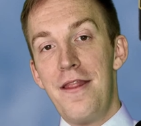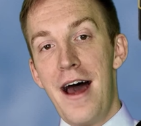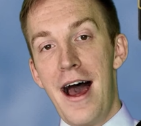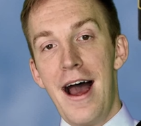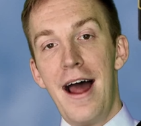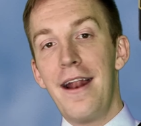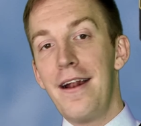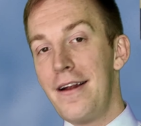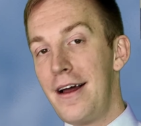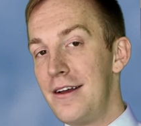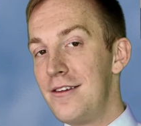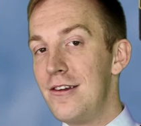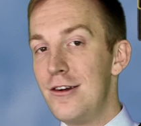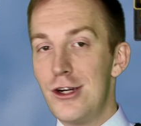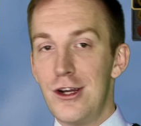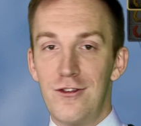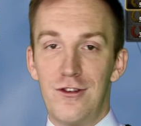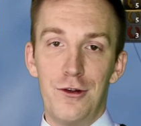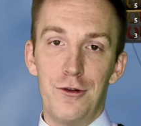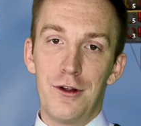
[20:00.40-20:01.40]
that, I
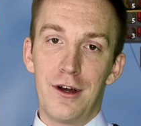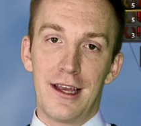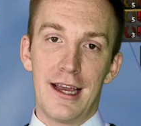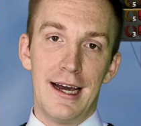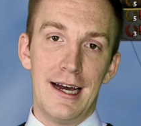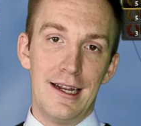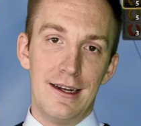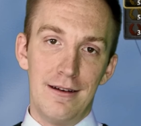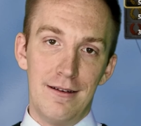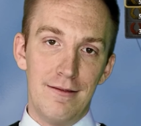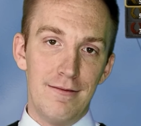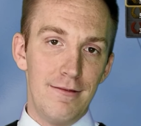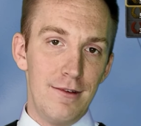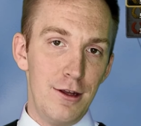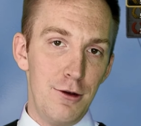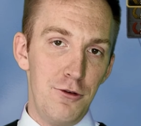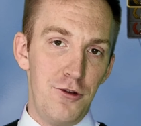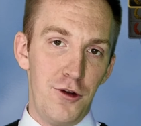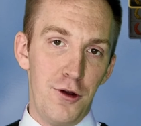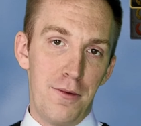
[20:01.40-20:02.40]
suggest you look at
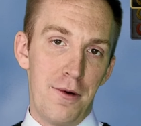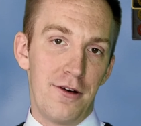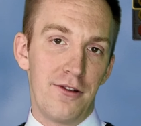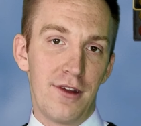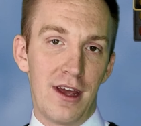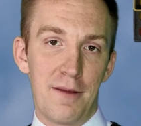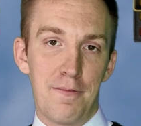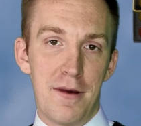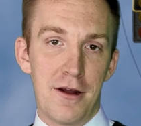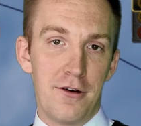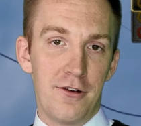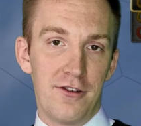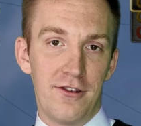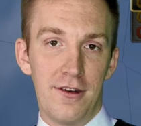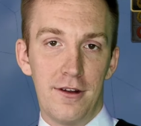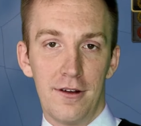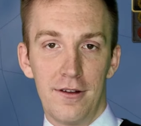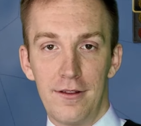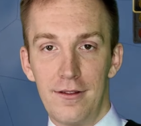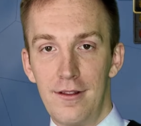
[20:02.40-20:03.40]
YouTubers like
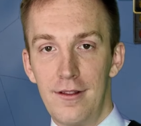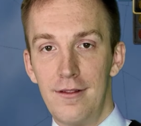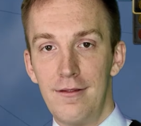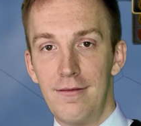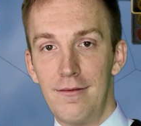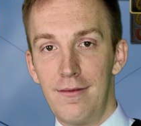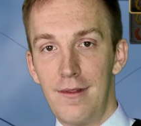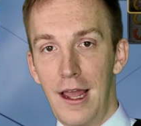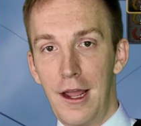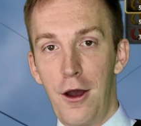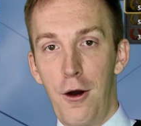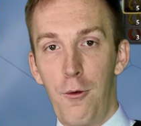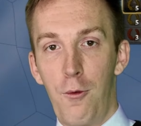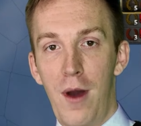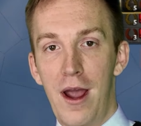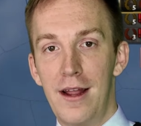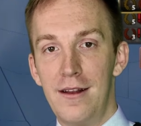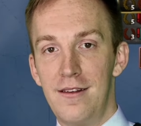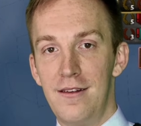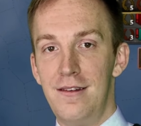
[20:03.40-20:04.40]
Bittersteel. They go
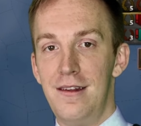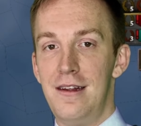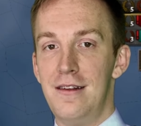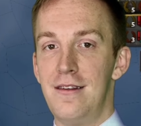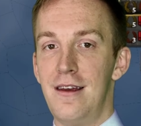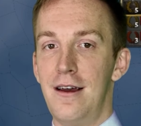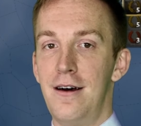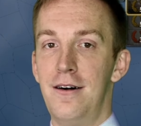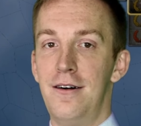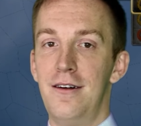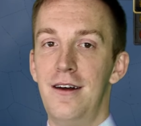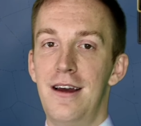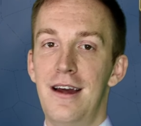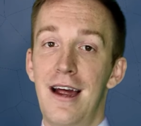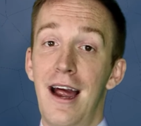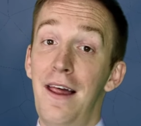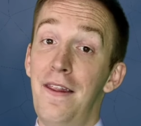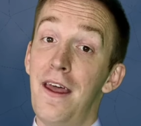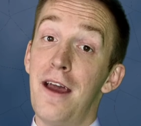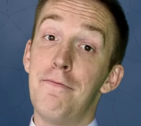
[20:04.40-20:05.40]
way into detail
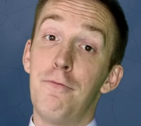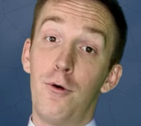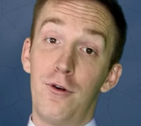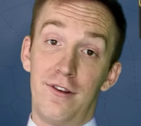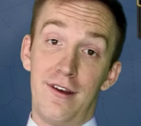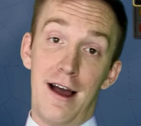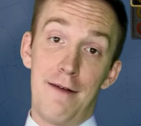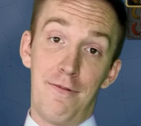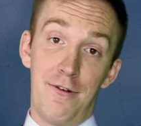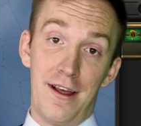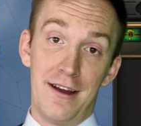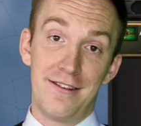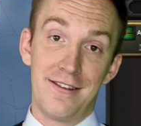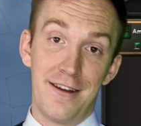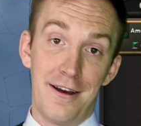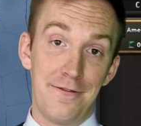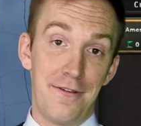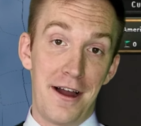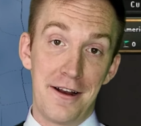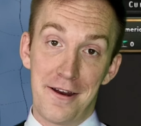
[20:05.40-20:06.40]
and they have more time for that
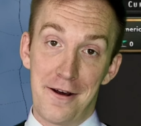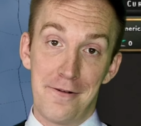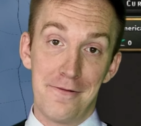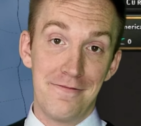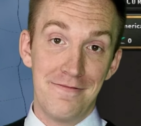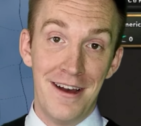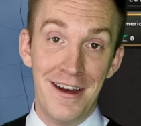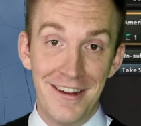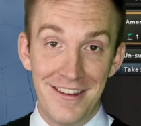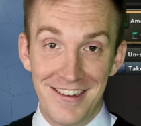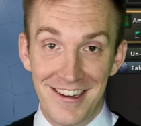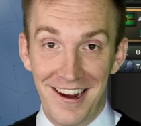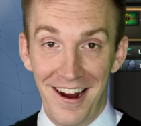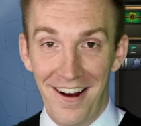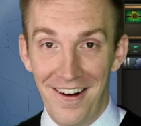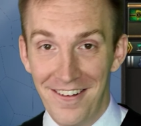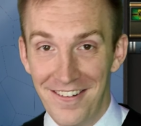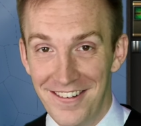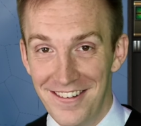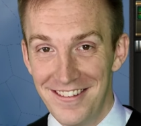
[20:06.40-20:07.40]
stuff. I don't.
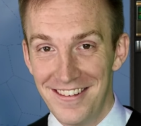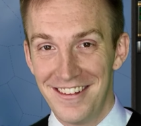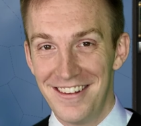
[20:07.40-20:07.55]
So